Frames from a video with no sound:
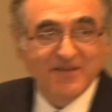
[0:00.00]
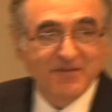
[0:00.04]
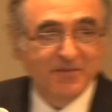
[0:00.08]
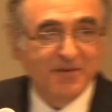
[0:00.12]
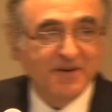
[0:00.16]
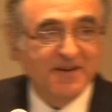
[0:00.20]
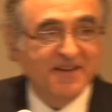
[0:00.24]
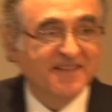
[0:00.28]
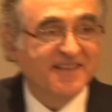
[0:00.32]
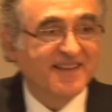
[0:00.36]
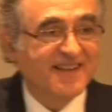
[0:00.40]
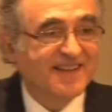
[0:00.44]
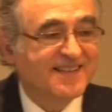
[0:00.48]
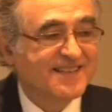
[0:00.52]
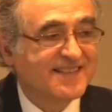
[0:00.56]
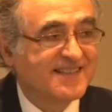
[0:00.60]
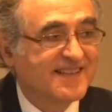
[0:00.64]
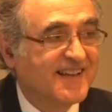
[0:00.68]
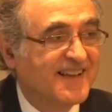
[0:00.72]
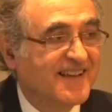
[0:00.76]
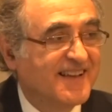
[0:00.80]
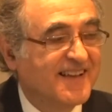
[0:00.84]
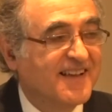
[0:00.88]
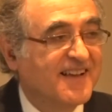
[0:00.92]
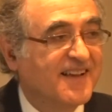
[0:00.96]
everybody,
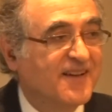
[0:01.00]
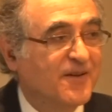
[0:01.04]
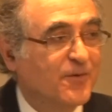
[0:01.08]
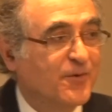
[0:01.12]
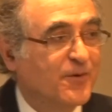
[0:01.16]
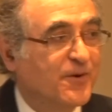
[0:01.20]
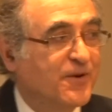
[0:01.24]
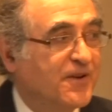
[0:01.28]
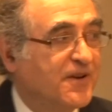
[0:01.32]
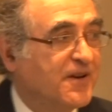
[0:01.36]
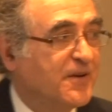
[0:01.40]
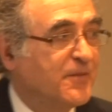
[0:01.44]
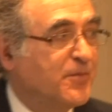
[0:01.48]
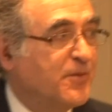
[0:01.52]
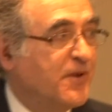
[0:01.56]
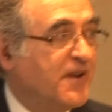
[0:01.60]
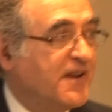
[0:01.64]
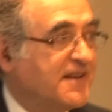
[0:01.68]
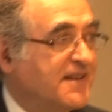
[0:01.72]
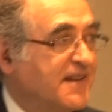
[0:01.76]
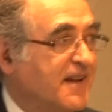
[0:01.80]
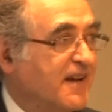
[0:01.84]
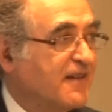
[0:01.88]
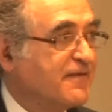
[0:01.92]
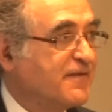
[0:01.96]
we're going to
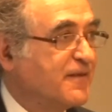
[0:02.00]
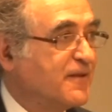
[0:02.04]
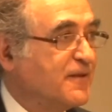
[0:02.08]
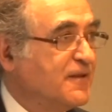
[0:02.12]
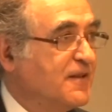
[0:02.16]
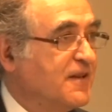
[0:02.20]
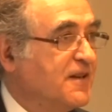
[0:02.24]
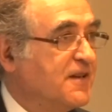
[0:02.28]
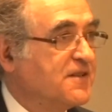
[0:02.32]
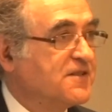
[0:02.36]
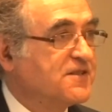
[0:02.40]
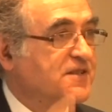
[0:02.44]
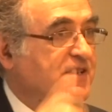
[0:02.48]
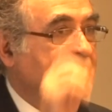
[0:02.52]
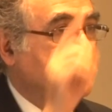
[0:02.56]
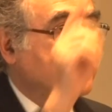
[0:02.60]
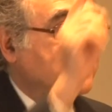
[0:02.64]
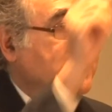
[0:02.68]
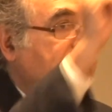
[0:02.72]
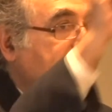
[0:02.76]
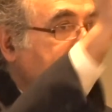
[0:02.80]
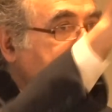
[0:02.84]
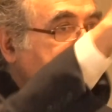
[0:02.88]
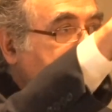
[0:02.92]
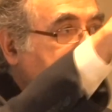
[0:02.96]
break now for lunch.
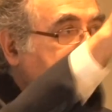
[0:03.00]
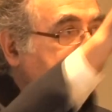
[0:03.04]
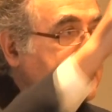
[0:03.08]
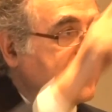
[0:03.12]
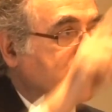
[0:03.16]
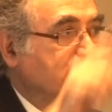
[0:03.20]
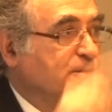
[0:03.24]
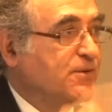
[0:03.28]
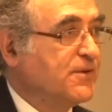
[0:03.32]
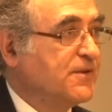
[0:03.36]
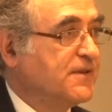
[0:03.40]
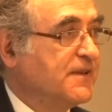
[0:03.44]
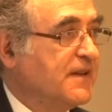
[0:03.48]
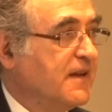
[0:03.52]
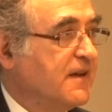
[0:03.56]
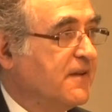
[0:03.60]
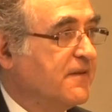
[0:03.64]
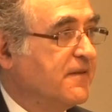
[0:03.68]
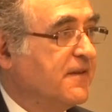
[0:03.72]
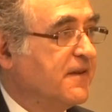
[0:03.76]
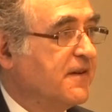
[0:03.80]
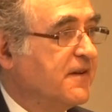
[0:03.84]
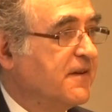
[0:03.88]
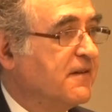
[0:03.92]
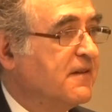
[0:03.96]
It's right next door
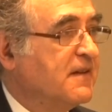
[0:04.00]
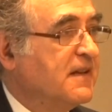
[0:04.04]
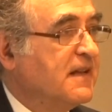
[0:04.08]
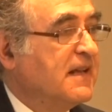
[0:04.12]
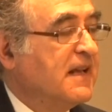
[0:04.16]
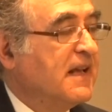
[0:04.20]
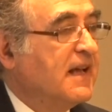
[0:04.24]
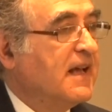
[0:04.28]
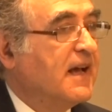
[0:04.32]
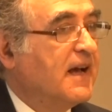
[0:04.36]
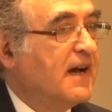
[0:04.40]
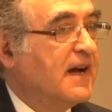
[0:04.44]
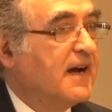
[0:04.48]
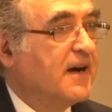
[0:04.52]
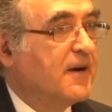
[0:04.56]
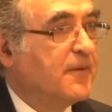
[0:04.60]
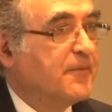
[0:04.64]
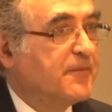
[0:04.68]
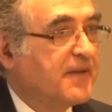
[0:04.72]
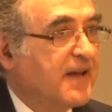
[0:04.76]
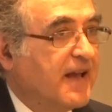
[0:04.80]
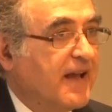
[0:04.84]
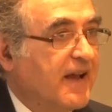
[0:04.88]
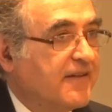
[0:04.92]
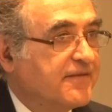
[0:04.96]
down there.
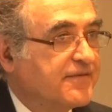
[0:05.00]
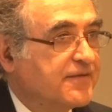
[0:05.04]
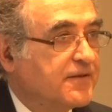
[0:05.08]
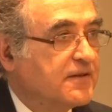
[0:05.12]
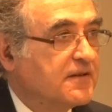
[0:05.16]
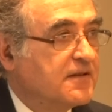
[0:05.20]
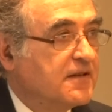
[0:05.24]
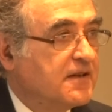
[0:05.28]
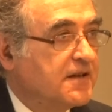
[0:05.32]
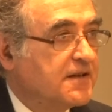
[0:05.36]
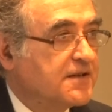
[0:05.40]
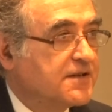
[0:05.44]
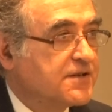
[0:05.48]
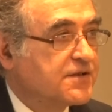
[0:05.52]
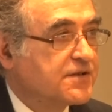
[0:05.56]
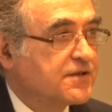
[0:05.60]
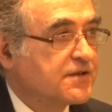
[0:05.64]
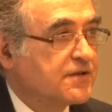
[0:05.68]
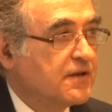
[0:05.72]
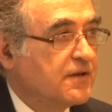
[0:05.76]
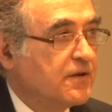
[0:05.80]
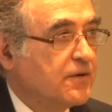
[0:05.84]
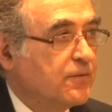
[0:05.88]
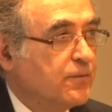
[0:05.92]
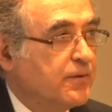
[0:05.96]
After
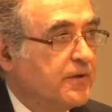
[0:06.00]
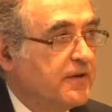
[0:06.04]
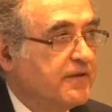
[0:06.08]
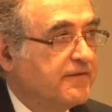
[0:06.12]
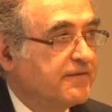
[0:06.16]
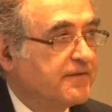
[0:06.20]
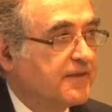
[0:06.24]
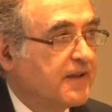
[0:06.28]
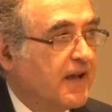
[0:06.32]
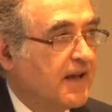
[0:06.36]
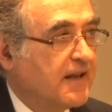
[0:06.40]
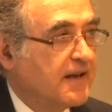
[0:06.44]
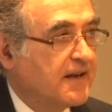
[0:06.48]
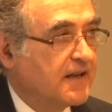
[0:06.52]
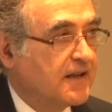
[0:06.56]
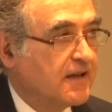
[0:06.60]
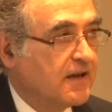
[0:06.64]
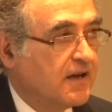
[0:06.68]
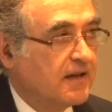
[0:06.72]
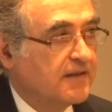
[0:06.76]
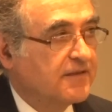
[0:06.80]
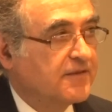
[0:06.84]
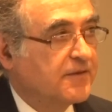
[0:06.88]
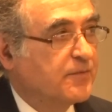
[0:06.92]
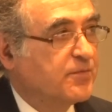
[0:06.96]
lunch, we've kind
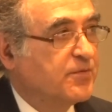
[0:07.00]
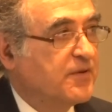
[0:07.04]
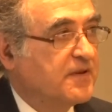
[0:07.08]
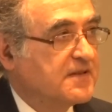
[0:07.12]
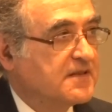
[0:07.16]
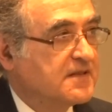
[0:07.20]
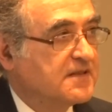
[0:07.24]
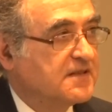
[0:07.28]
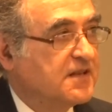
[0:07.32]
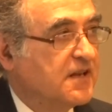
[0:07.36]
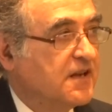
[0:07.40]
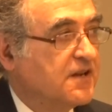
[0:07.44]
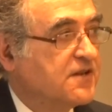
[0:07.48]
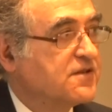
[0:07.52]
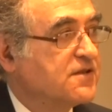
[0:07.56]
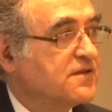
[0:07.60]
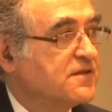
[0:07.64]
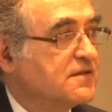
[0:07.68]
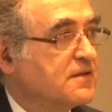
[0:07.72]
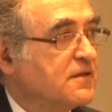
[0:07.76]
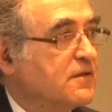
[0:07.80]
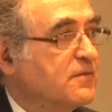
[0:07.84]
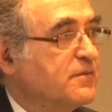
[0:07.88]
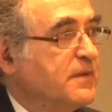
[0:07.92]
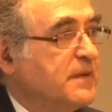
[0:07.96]
of cut the
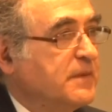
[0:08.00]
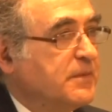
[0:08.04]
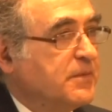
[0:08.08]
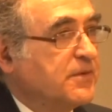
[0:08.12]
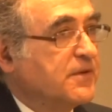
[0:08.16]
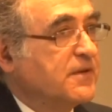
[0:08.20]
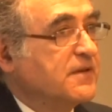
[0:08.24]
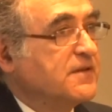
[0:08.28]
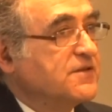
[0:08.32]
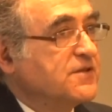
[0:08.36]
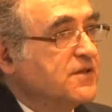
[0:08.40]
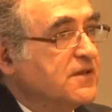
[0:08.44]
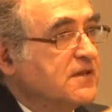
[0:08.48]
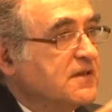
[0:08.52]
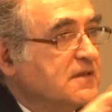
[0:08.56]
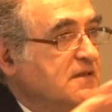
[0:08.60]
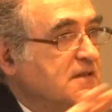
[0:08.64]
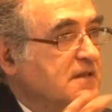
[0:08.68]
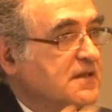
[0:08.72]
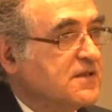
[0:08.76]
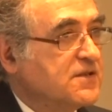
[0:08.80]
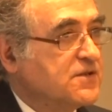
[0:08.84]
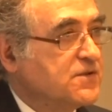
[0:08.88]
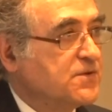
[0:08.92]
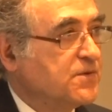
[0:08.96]
presentation so people can
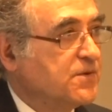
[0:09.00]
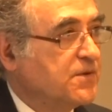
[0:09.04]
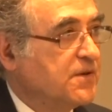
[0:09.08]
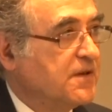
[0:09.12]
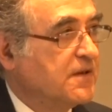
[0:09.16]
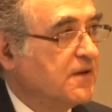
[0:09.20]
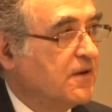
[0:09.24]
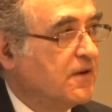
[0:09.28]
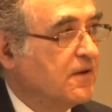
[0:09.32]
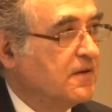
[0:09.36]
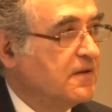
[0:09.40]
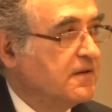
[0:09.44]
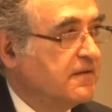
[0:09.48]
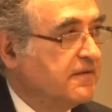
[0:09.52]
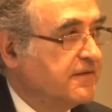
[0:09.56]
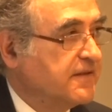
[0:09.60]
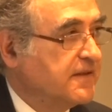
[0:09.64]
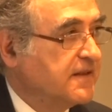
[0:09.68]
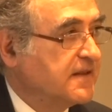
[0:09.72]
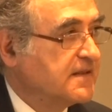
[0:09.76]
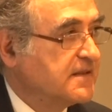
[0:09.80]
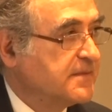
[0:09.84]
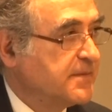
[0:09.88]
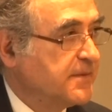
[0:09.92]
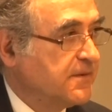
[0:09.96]
just enjoy all of
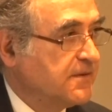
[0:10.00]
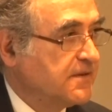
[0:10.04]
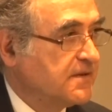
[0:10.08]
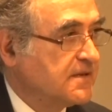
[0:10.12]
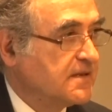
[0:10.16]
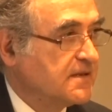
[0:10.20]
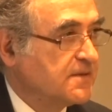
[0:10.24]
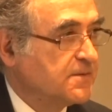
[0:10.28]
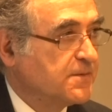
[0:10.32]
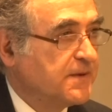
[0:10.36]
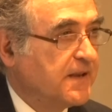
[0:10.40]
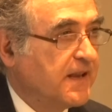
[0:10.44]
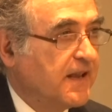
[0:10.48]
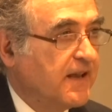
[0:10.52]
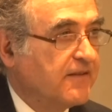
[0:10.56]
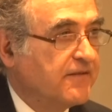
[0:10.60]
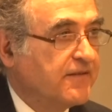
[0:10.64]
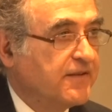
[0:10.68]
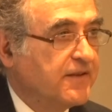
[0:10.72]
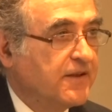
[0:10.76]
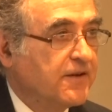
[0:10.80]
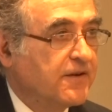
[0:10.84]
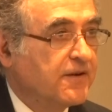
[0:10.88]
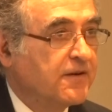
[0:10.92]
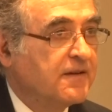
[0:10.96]
the experiences we
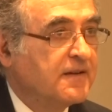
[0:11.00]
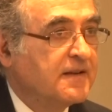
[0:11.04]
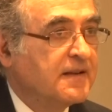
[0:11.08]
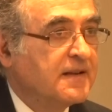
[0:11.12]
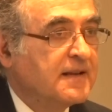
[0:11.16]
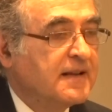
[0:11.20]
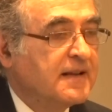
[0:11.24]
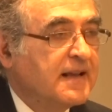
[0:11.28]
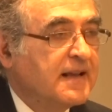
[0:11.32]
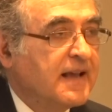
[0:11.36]
have here.